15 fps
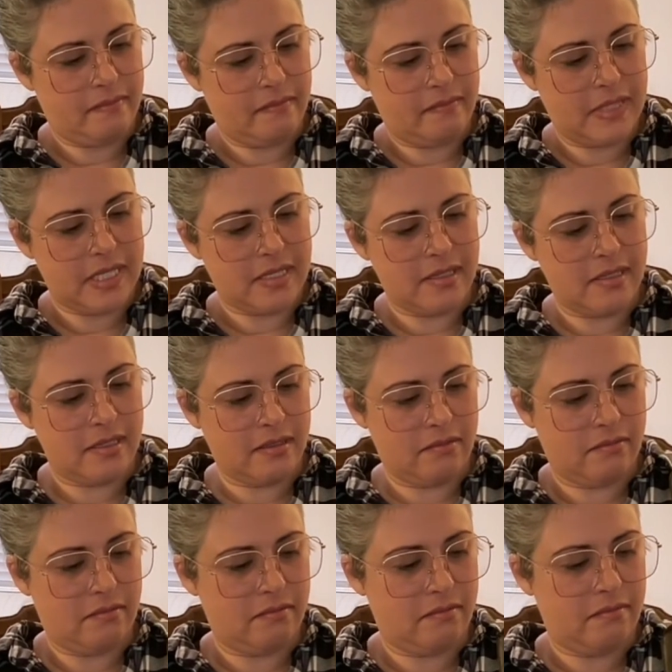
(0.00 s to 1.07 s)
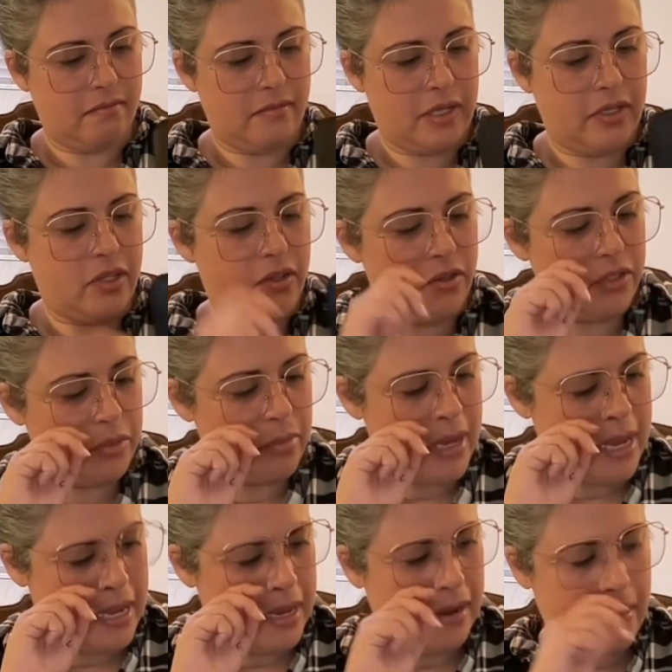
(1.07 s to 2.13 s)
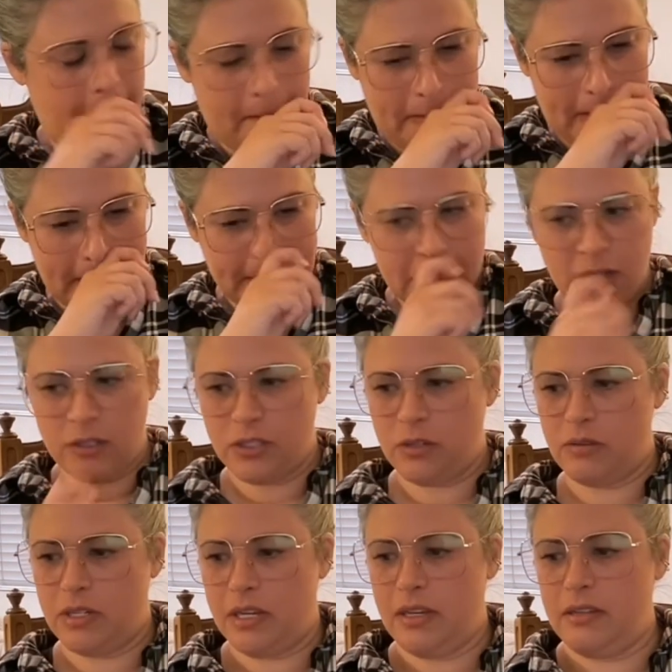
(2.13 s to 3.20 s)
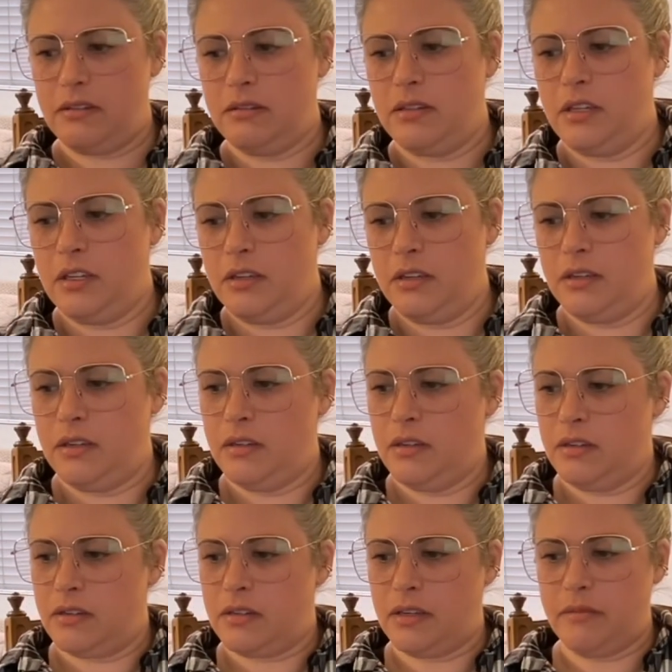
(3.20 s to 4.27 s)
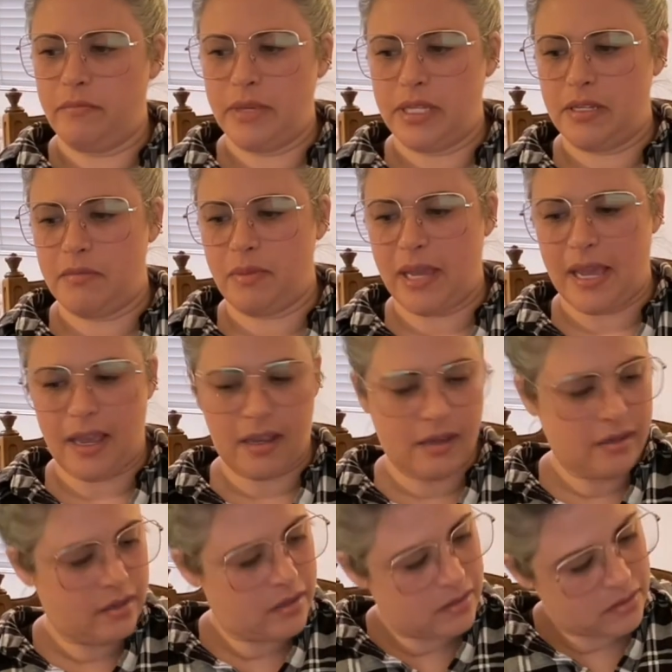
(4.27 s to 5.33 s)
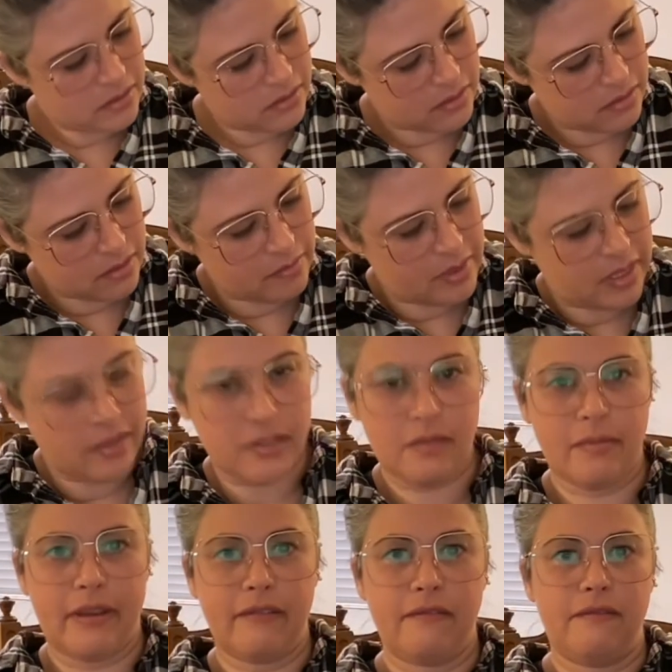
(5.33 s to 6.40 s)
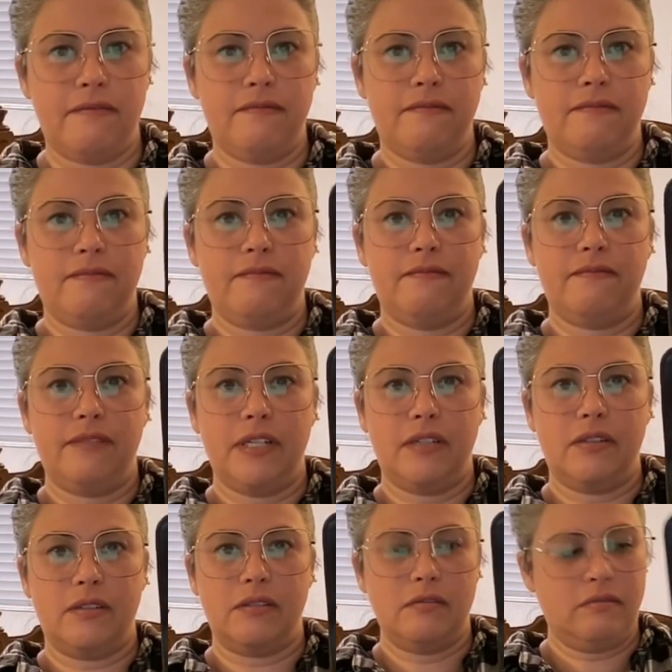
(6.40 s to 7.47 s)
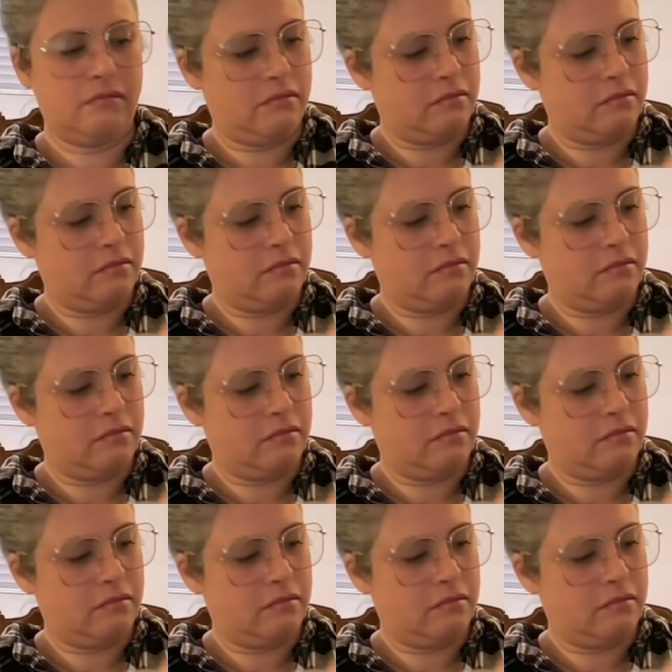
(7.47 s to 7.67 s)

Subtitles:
This isn't a huge bag, but it's also not a mini bag. I mean, there's my phone.